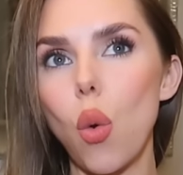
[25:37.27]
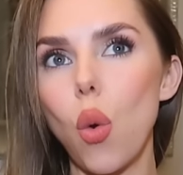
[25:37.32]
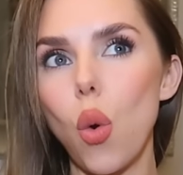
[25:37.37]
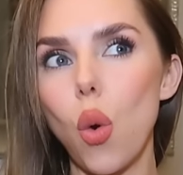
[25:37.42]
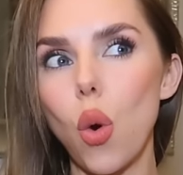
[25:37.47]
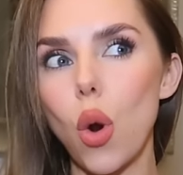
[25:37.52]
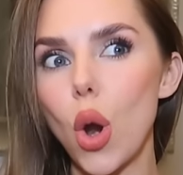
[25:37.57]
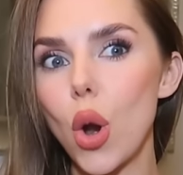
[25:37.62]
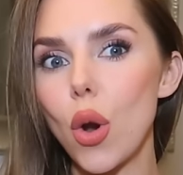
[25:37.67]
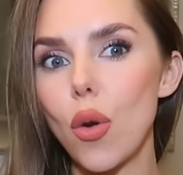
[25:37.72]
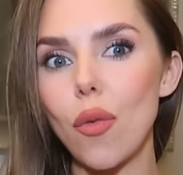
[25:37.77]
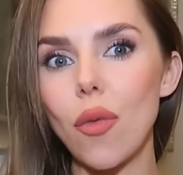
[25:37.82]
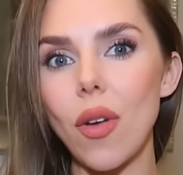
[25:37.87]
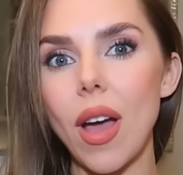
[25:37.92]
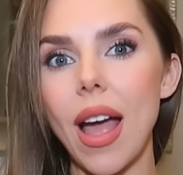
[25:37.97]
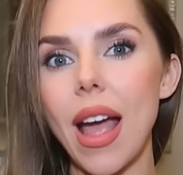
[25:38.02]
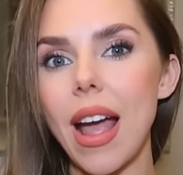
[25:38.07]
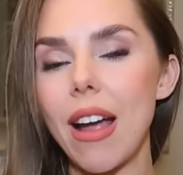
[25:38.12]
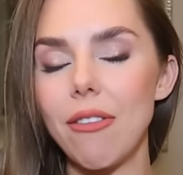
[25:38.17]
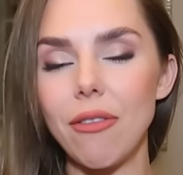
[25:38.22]
All over
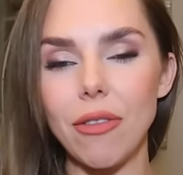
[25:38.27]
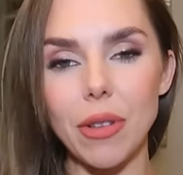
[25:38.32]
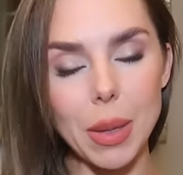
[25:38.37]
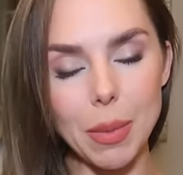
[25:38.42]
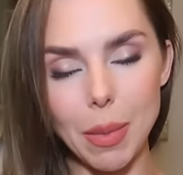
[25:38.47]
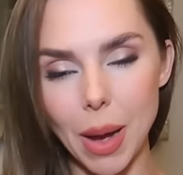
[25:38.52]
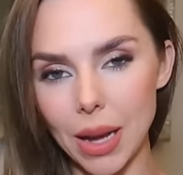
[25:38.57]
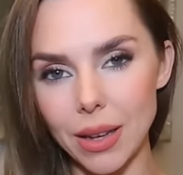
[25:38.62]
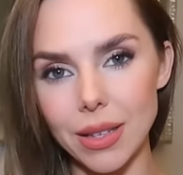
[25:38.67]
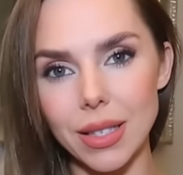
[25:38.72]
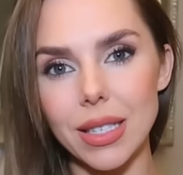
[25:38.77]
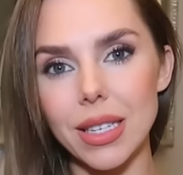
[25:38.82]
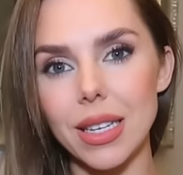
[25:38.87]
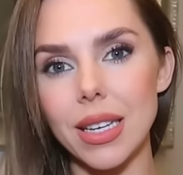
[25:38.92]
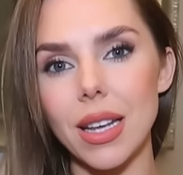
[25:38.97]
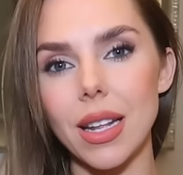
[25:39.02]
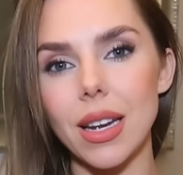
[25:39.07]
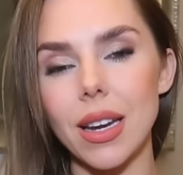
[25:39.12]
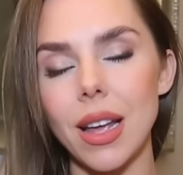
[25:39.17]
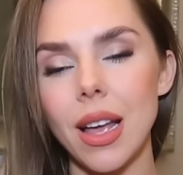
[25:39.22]
every
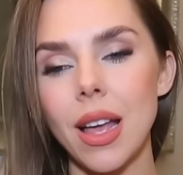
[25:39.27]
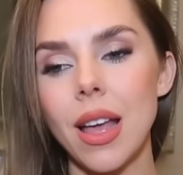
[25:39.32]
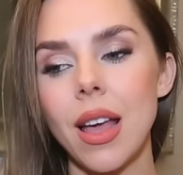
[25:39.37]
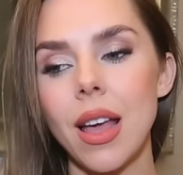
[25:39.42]
magazine.